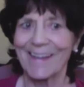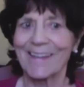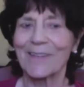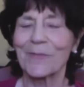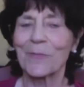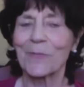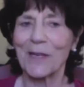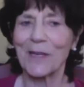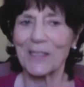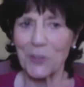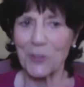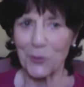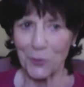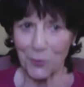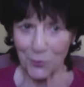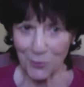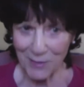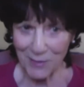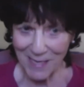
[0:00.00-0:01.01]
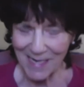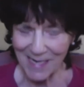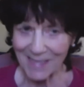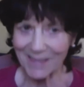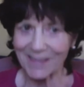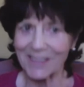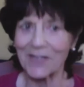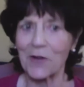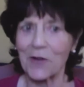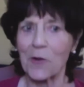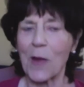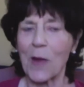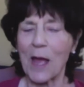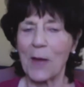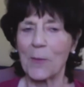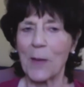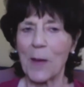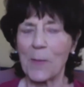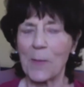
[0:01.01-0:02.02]
when you create, you know,
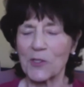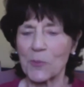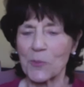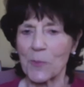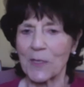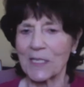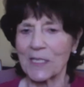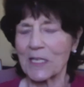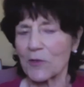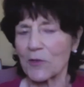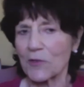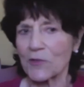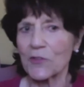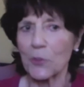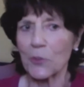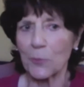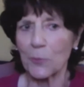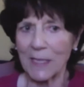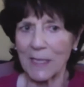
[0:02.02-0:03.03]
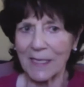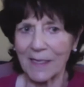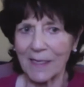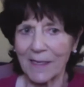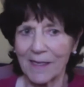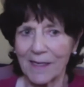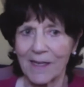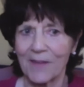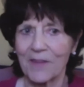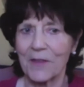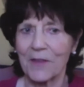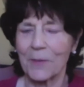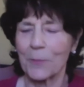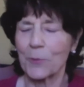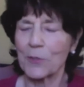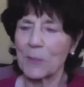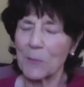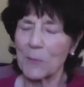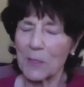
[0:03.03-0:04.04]
how, how much money are you assuming the
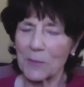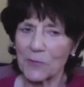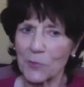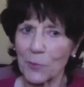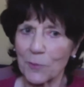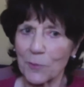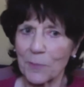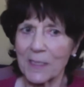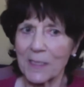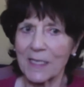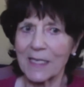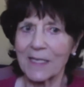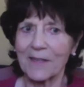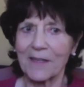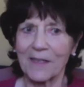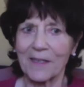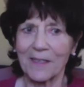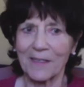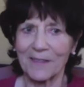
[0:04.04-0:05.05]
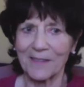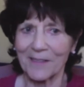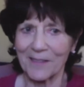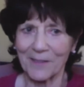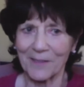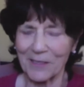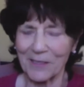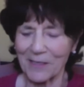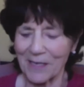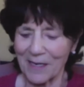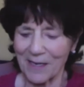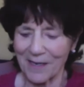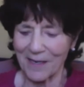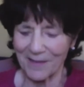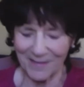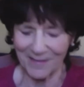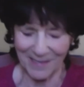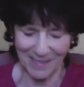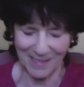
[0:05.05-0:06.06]
premiums would be, the
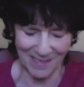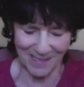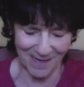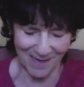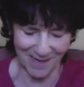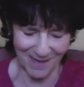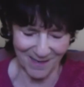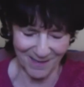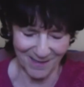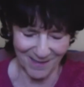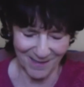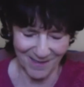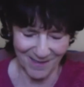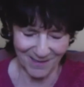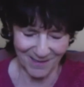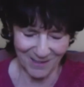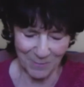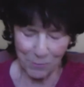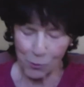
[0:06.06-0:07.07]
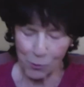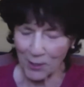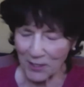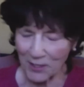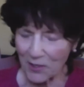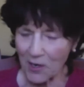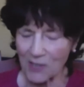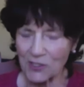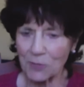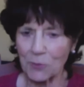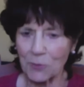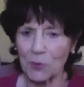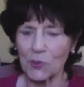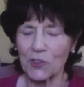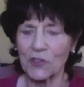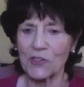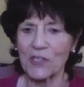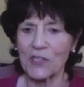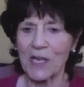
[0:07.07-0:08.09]
the the uh, employer
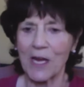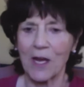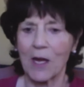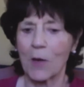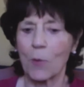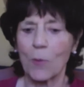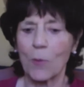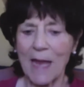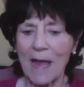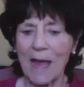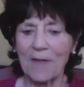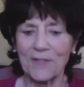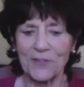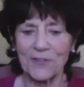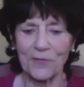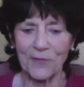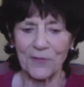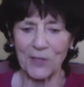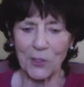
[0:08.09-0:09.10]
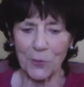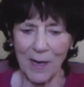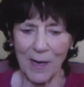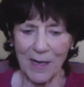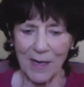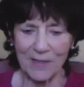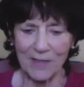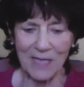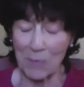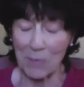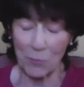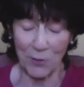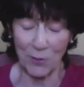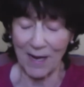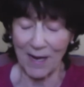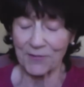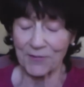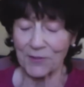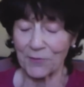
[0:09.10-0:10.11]
contributions. We have to figure out. They would
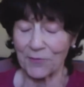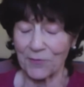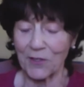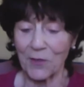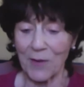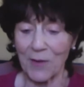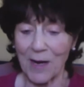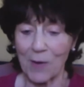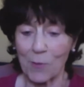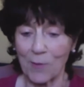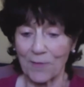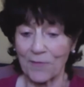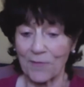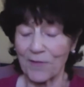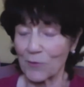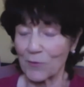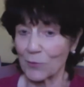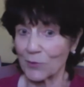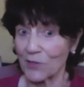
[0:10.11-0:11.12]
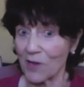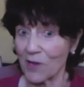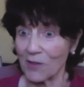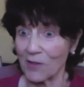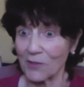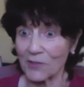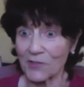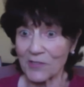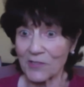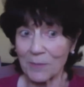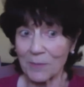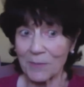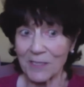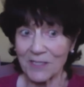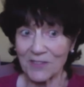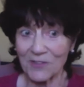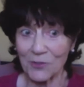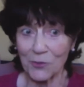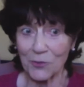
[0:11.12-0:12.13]
have to figure out what federal dollars can be
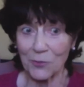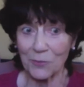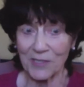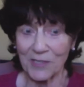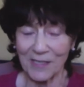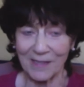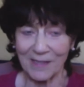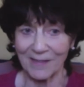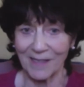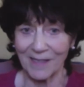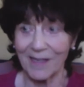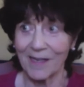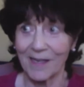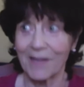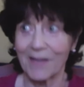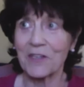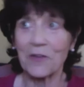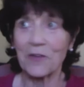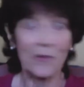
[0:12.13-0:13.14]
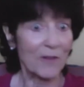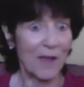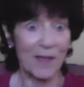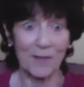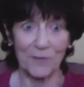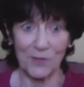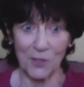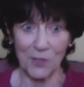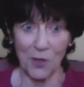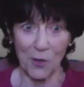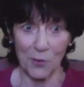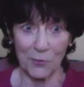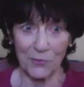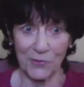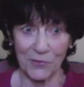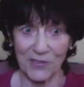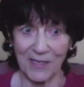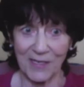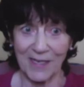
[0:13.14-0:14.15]
assumed, and there are a lot of
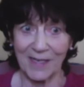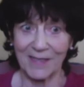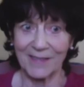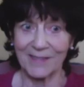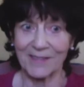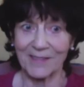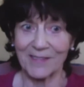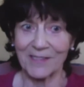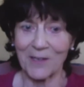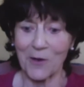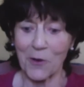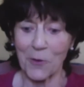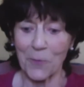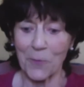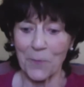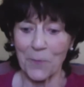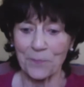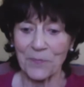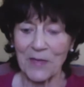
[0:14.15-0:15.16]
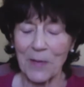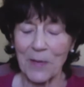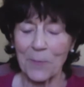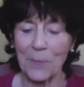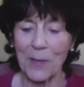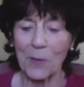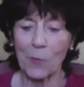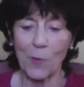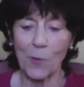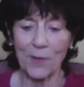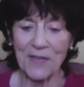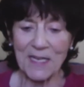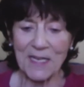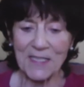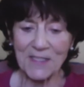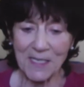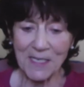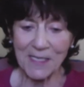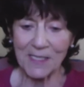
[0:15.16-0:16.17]
unknowns. And so, but what they
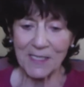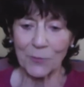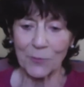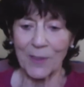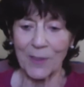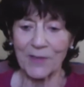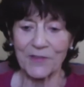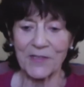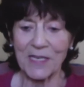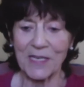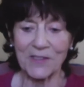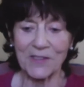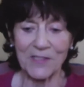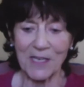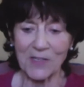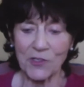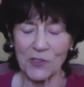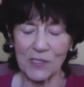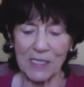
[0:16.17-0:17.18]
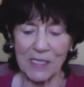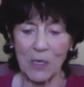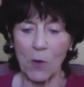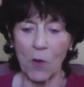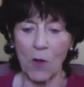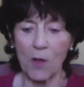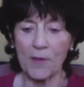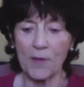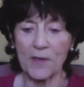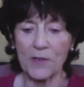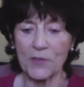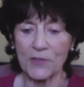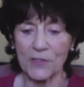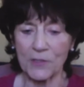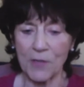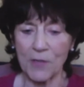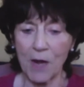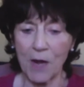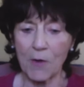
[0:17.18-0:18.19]
did was essentially all their
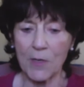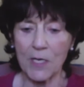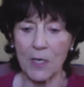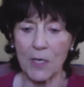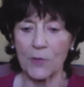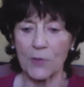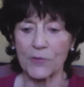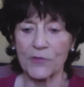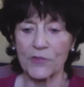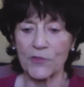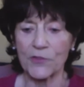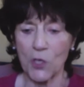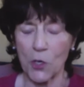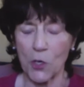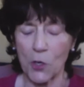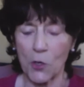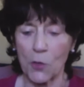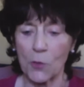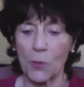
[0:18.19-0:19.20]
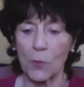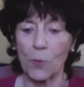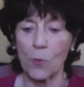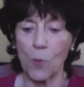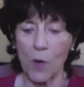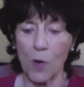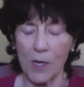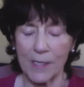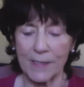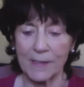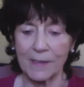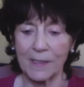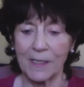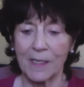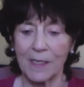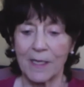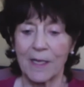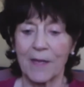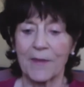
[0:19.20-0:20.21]
scenarios show one
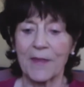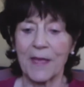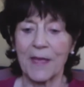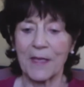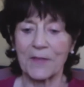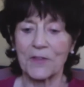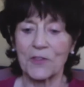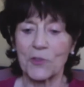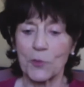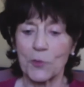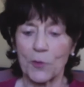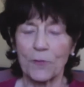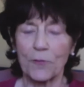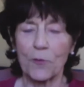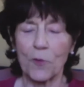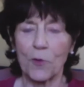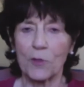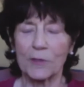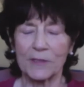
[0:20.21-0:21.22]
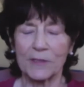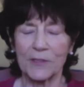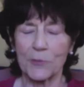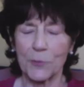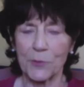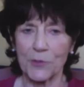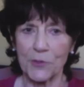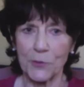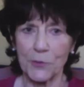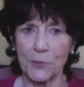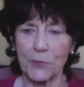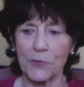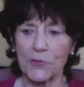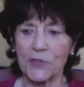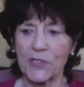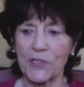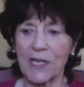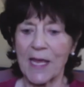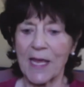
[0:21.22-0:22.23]
that the shortfall is
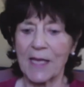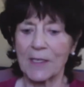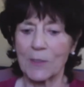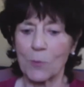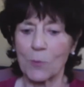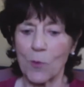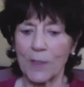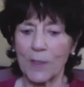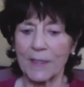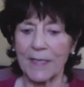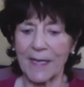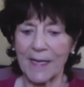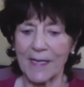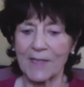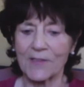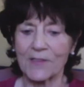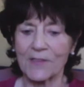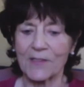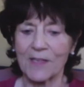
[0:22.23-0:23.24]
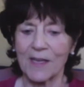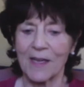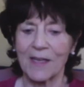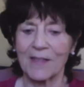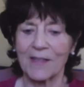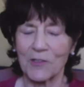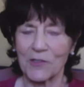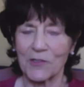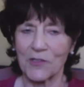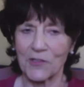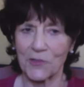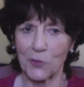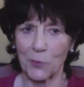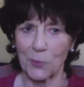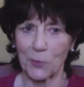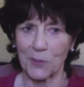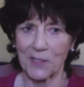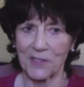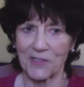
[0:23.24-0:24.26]
reduced, and in one case there's a
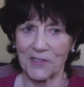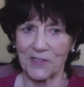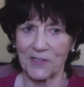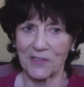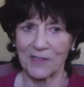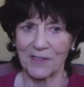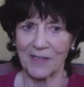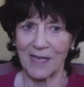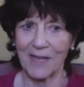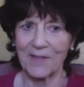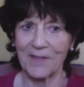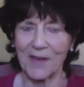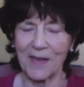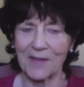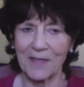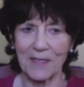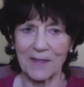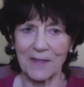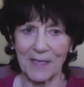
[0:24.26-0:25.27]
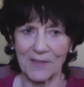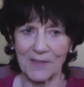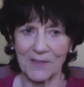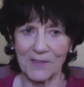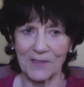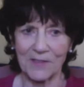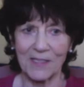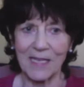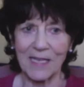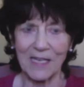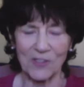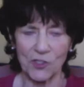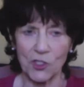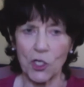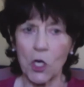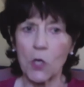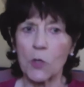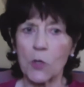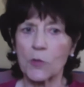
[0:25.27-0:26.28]
surplus. And I think that's that
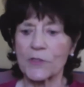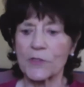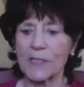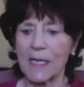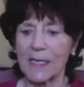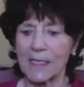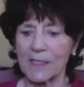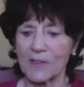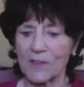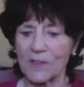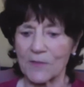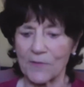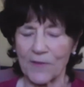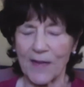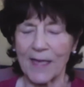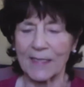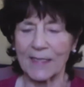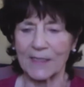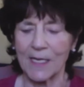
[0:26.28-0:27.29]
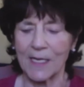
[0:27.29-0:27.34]
shows that it's in fact